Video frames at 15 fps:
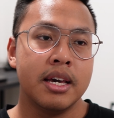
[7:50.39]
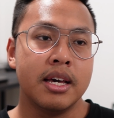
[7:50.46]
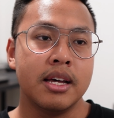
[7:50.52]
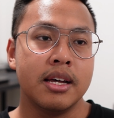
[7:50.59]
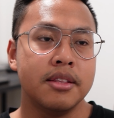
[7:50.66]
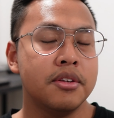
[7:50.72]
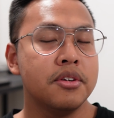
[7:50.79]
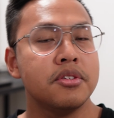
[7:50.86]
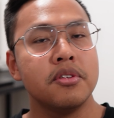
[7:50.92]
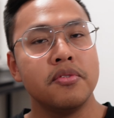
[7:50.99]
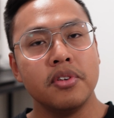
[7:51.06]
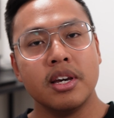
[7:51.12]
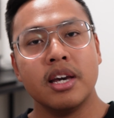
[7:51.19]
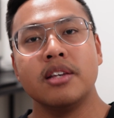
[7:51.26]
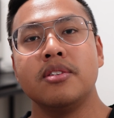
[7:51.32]
Those
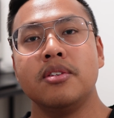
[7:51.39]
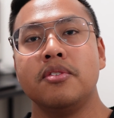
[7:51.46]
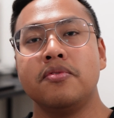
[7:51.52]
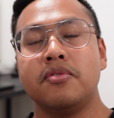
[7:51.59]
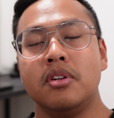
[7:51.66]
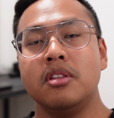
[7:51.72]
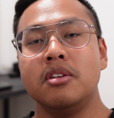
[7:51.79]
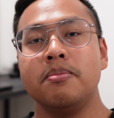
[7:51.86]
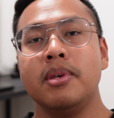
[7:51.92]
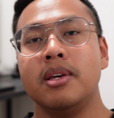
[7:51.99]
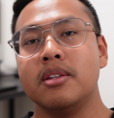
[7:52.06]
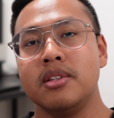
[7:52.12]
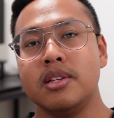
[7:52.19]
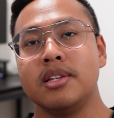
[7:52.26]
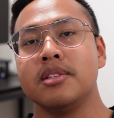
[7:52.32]
of you guys who follow me
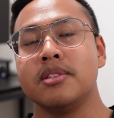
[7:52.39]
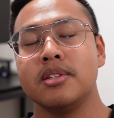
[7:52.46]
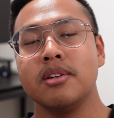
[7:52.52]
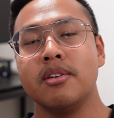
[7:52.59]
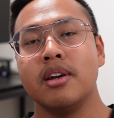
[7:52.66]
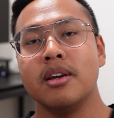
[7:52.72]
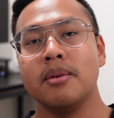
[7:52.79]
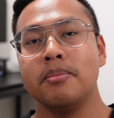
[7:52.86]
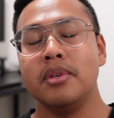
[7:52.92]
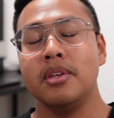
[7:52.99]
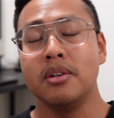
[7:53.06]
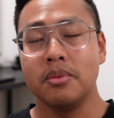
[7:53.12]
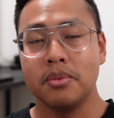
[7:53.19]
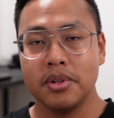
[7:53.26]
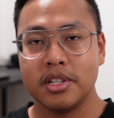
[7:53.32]
on Instagram,
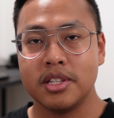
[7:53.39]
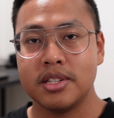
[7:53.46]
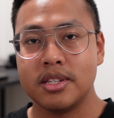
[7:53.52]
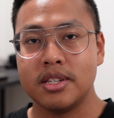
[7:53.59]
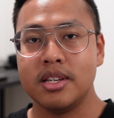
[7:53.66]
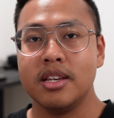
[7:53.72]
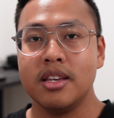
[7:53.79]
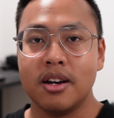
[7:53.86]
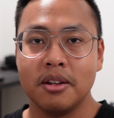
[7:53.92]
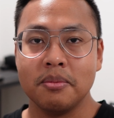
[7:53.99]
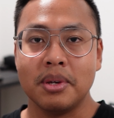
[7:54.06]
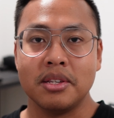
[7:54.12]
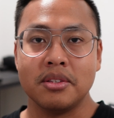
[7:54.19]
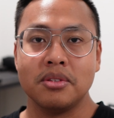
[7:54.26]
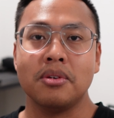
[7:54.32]
you would see on
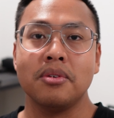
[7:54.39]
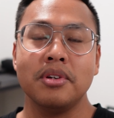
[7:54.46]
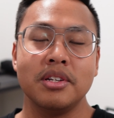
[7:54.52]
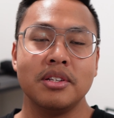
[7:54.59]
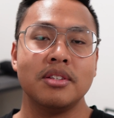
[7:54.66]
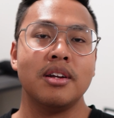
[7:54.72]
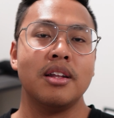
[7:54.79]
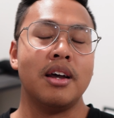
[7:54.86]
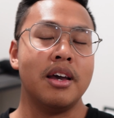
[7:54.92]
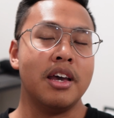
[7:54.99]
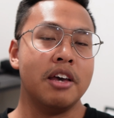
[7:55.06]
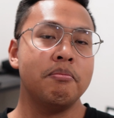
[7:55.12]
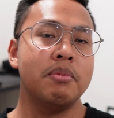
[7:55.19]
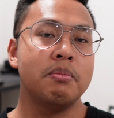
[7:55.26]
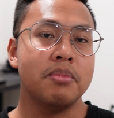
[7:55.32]
my stories that I
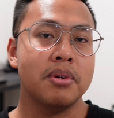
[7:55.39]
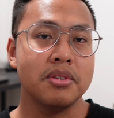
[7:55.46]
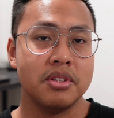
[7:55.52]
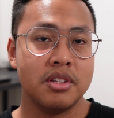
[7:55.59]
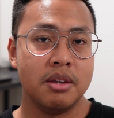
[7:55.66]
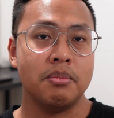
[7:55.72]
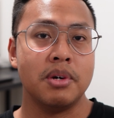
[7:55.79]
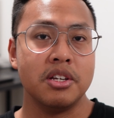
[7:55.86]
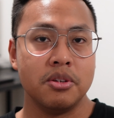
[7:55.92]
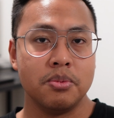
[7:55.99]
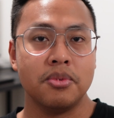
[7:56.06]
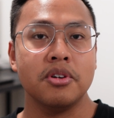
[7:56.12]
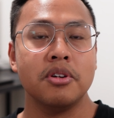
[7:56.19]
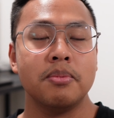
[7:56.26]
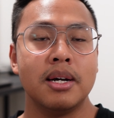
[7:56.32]
have been posting much
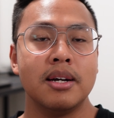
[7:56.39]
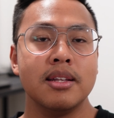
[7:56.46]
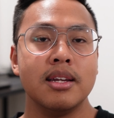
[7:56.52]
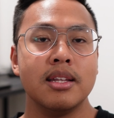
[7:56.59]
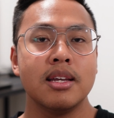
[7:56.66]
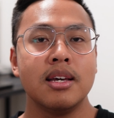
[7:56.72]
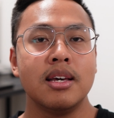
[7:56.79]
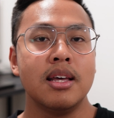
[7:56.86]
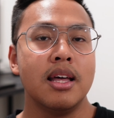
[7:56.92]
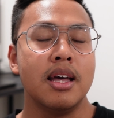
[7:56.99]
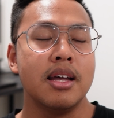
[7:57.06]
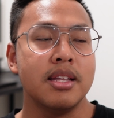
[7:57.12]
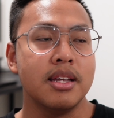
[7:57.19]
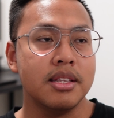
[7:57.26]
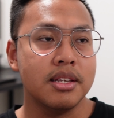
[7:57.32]
more about it.
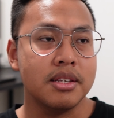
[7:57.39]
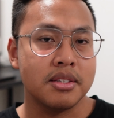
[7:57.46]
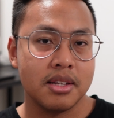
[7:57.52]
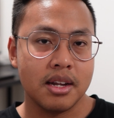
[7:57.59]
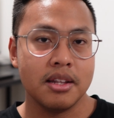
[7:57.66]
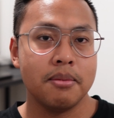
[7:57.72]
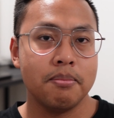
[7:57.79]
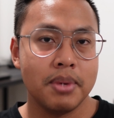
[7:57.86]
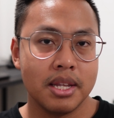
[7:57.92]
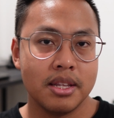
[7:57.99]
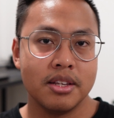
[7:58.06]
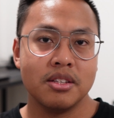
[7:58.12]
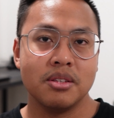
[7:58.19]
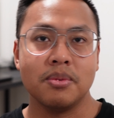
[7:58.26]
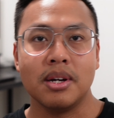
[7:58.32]
And then the startup
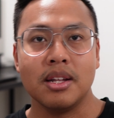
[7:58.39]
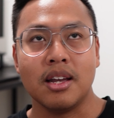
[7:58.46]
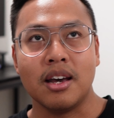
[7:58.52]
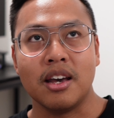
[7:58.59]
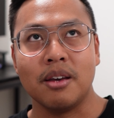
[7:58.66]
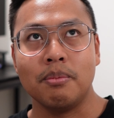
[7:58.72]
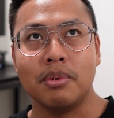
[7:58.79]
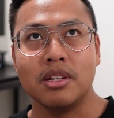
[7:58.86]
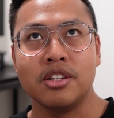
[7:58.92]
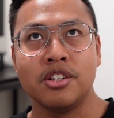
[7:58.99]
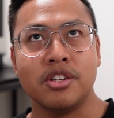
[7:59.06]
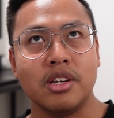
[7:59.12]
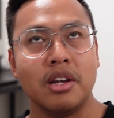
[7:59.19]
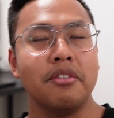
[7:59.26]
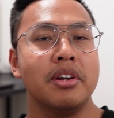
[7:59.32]
bit is what I have been
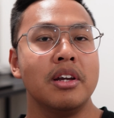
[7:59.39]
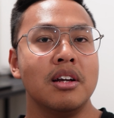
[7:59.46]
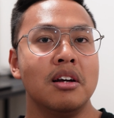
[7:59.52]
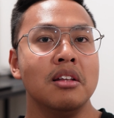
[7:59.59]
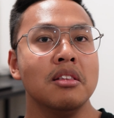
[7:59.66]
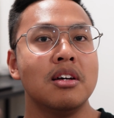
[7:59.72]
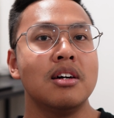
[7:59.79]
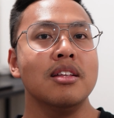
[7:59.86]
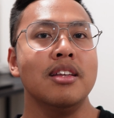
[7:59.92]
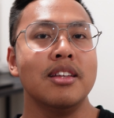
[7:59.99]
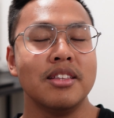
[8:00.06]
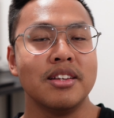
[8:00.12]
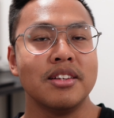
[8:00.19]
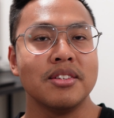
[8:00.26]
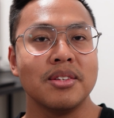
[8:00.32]
sharing a lot
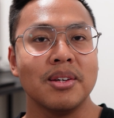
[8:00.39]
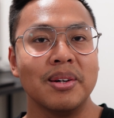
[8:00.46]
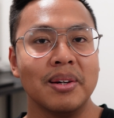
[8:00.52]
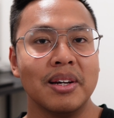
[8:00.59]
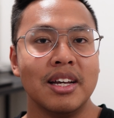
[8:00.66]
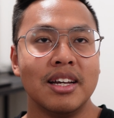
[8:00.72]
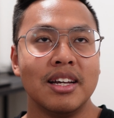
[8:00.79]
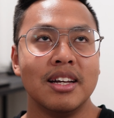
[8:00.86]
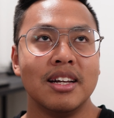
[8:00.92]
in this. So